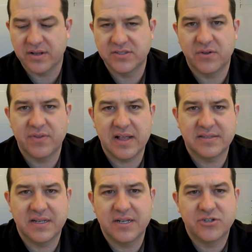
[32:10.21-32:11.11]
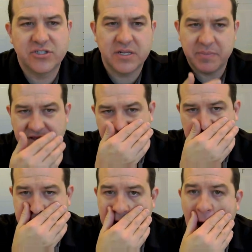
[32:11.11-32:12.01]
So that's an interesting piece of
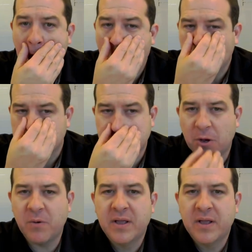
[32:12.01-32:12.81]
this. So